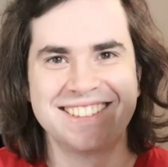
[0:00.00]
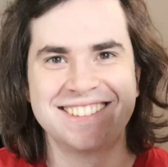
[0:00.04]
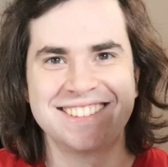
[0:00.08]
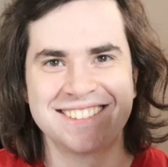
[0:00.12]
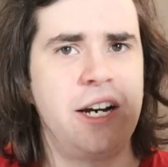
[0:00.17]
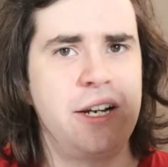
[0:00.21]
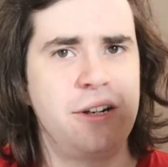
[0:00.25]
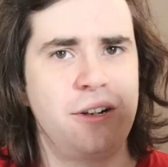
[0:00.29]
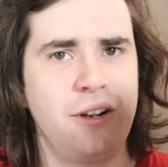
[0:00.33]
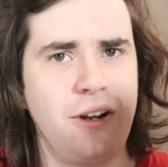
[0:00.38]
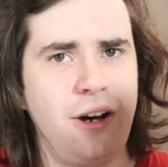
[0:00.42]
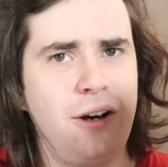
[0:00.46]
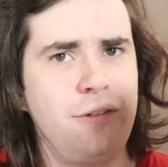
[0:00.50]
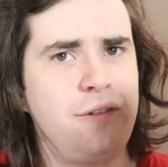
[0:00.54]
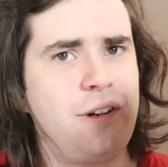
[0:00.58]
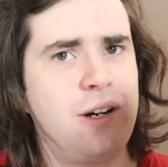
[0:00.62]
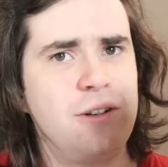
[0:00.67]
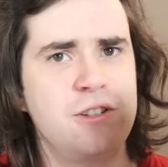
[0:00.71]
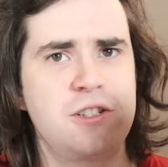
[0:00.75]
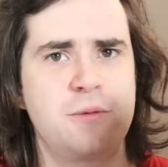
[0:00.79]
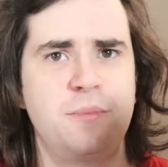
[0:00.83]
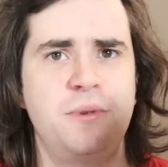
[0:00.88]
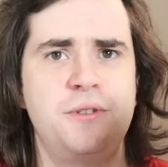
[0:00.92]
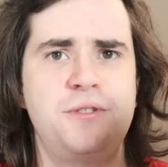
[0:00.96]
I love
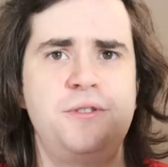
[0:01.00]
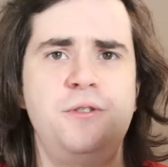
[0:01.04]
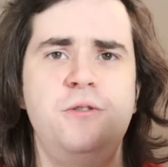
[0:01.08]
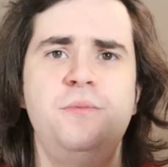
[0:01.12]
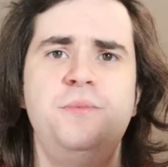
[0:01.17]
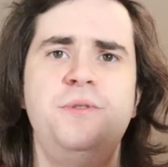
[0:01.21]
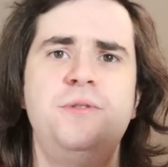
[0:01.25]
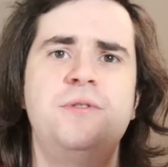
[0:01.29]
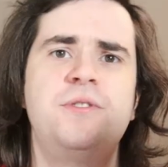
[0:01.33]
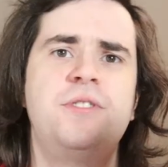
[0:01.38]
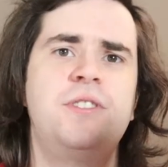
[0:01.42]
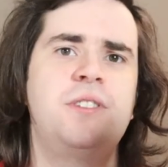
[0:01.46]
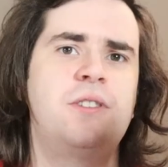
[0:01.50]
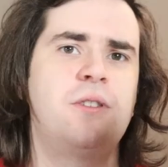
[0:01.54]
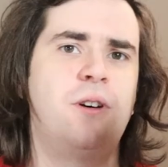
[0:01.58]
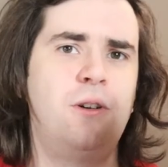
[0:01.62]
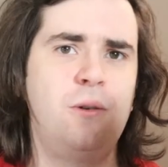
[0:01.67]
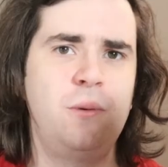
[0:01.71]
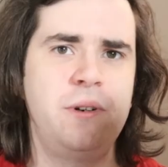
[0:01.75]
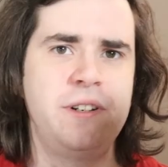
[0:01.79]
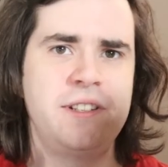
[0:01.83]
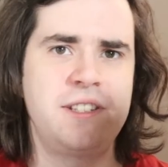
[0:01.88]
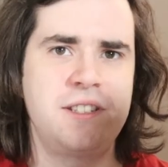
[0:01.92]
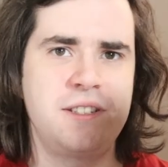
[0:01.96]
how Splatoon music
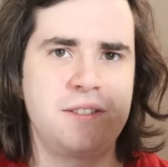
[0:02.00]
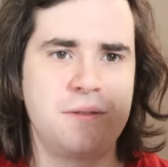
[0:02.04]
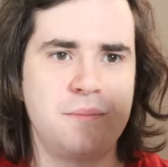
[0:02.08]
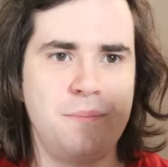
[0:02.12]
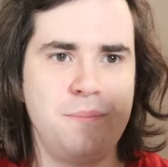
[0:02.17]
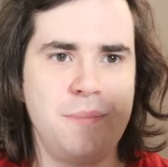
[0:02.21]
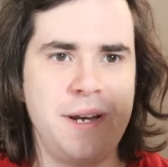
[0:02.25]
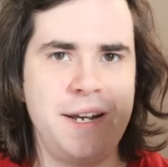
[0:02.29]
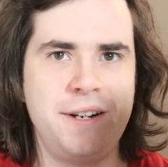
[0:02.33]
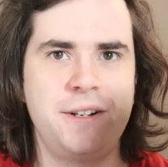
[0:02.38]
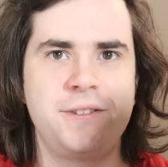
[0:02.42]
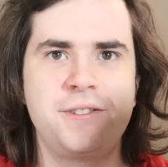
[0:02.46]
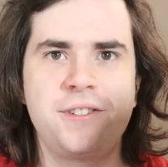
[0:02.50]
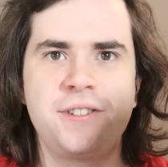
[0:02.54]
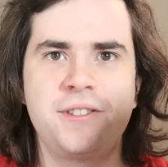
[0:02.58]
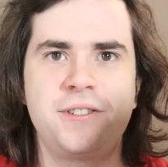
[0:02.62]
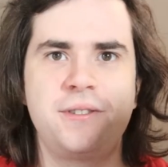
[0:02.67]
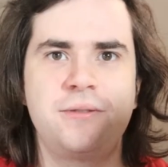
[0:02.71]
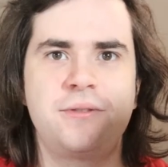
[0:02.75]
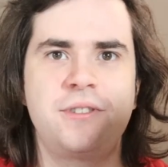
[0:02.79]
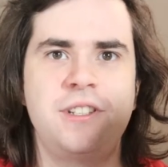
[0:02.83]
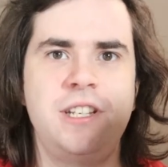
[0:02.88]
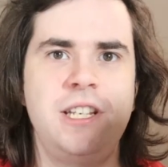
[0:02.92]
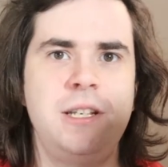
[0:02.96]
always manages
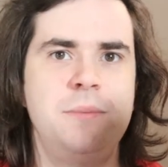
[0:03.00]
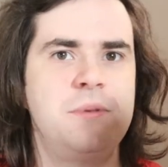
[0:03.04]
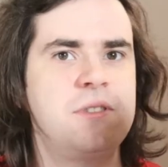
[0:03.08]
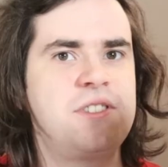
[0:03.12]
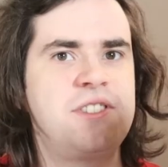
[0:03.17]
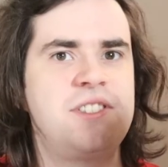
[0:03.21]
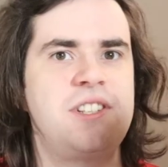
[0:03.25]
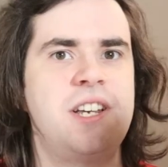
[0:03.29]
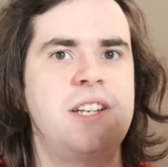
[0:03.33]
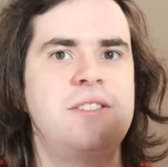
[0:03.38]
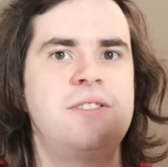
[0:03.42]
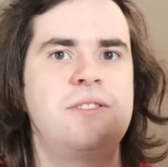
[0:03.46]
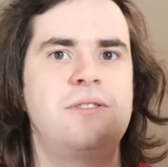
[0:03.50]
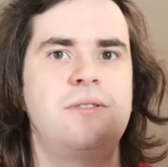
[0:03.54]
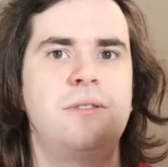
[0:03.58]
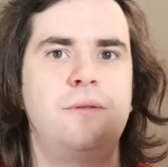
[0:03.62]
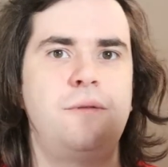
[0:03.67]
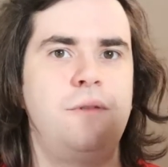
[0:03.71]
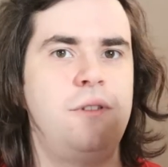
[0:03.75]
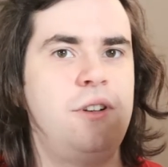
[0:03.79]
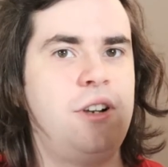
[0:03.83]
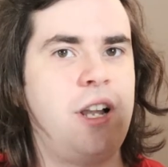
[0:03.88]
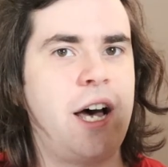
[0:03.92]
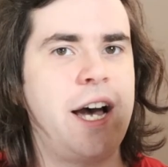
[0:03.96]
to keep a sense
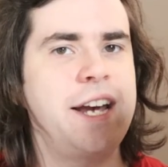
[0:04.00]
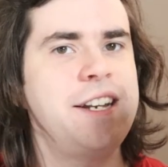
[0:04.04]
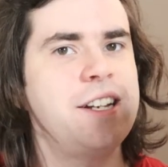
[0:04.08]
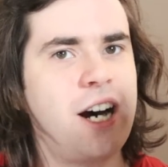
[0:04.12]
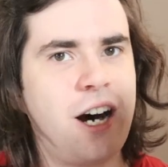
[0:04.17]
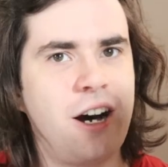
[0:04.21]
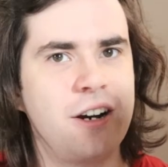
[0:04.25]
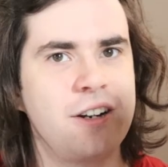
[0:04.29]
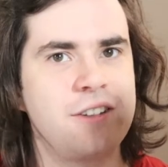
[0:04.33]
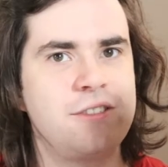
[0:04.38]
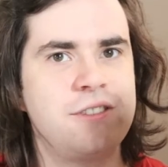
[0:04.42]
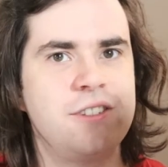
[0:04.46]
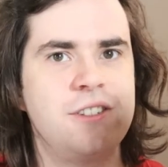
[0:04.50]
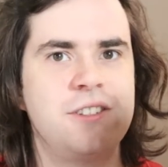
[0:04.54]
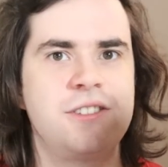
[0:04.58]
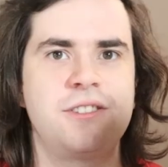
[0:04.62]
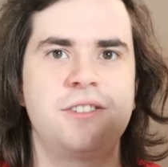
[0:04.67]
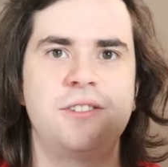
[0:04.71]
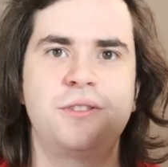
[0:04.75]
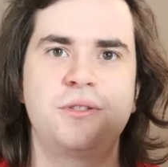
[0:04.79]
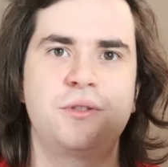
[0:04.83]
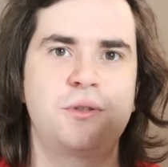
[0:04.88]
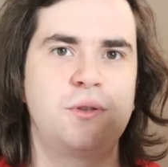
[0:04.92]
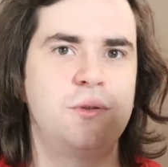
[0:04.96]
of lightheartedness
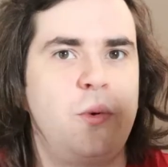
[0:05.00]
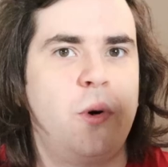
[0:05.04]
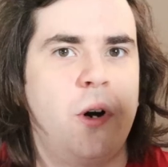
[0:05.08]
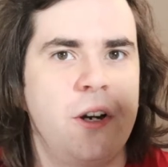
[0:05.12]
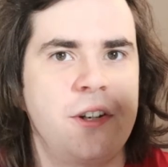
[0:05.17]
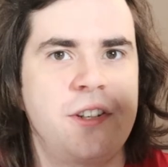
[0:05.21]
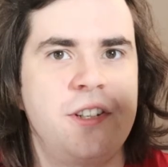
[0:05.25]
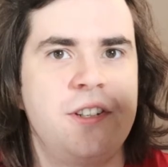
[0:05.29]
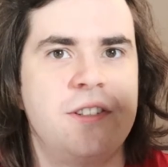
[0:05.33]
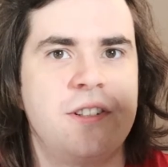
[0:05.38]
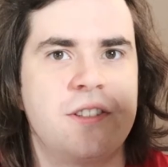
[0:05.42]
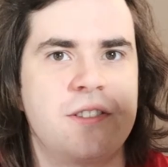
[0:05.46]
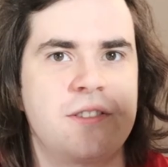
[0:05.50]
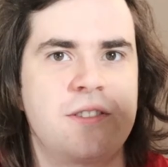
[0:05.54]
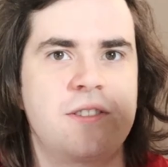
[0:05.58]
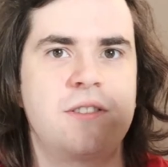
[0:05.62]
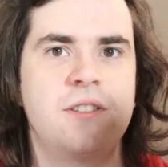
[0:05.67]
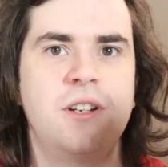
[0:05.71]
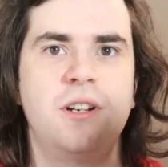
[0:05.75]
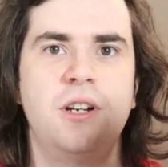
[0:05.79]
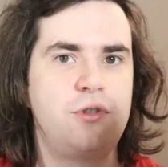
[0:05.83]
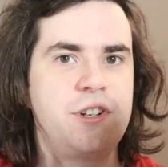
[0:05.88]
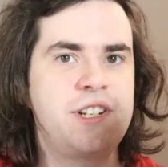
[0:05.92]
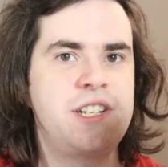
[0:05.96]
and quirkiness,
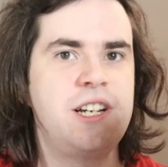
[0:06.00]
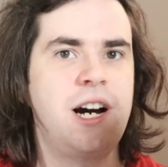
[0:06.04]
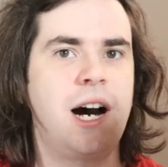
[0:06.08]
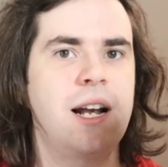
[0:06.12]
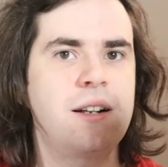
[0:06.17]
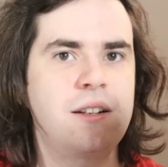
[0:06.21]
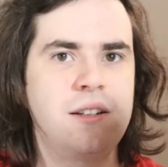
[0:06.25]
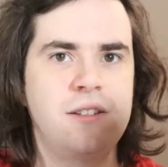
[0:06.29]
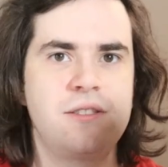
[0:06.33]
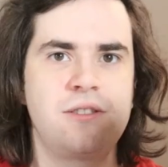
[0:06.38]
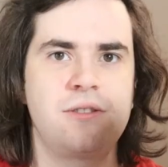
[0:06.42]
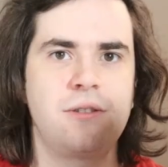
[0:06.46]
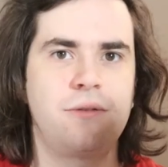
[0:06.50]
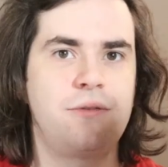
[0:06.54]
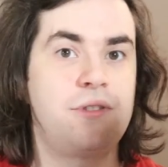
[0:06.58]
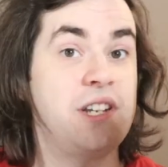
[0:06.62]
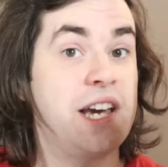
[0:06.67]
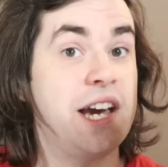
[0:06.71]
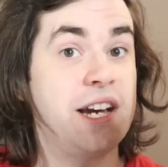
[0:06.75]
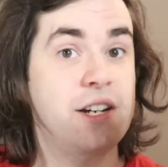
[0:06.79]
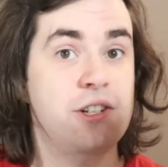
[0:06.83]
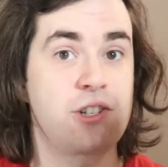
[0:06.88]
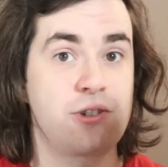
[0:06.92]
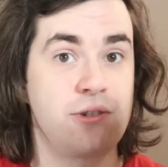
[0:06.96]
regardless of the
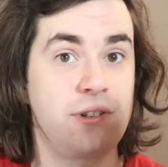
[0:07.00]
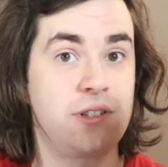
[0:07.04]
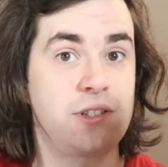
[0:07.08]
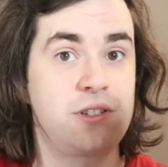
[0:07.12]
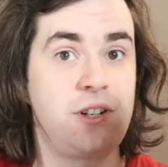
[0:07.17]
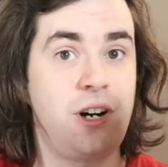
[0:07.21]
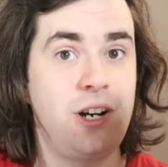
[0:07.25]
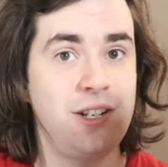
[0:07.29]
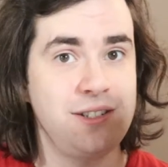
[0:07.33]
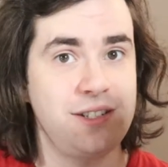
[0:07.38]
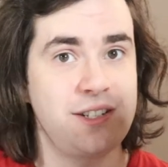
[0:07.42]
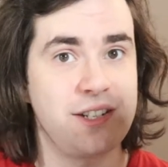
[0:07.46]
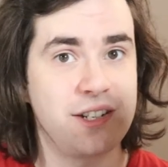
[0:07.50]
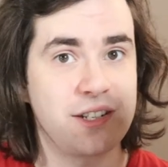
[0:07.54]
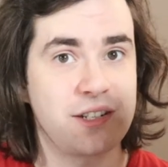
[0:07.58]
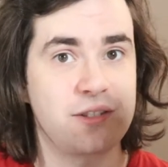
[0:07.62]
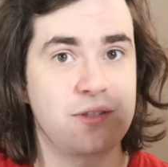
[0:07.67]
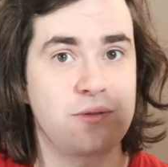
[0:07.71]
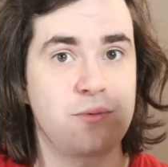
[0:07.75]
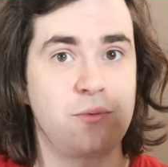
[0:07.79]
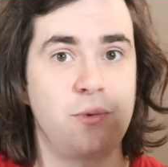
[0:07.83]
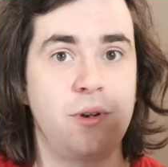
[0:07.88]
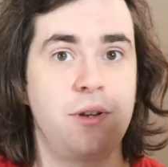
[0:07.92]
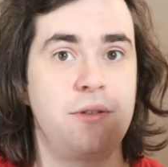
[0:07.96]
actual
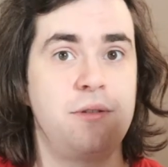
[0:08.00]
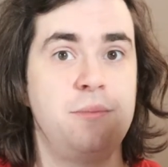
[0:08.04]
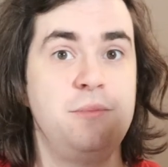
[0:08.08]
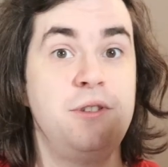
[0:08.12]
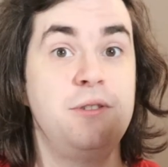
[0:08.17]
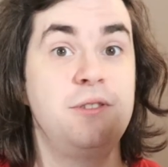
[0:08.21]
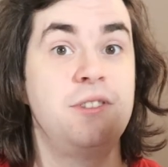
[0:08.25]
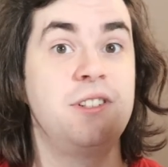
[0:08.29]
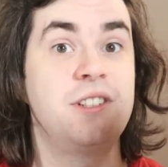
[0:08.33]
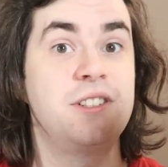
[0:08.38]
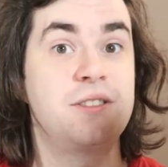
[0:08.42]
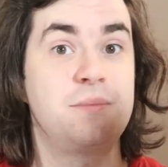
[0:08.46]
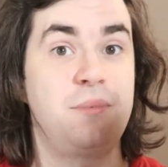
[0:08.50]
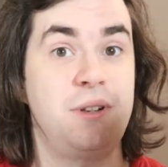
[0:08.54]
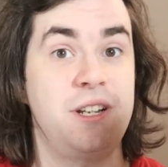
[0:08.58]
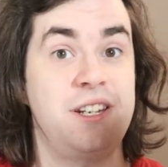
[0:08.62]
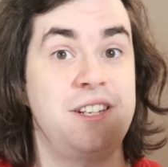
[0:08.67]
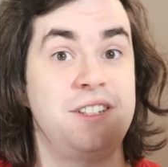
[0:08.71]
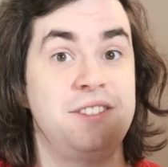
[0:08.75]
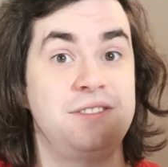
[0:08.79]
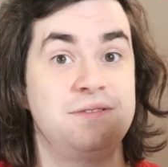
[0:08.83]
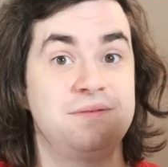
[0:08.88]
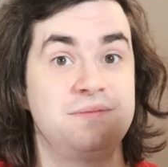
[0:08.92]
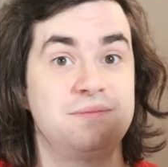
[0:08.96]
context where the music is
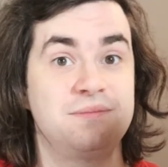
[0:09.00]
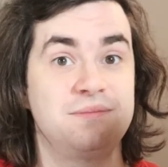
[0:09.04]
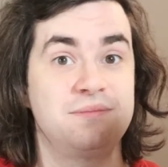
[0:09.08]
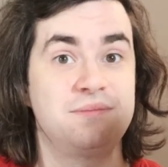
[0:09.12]
playing.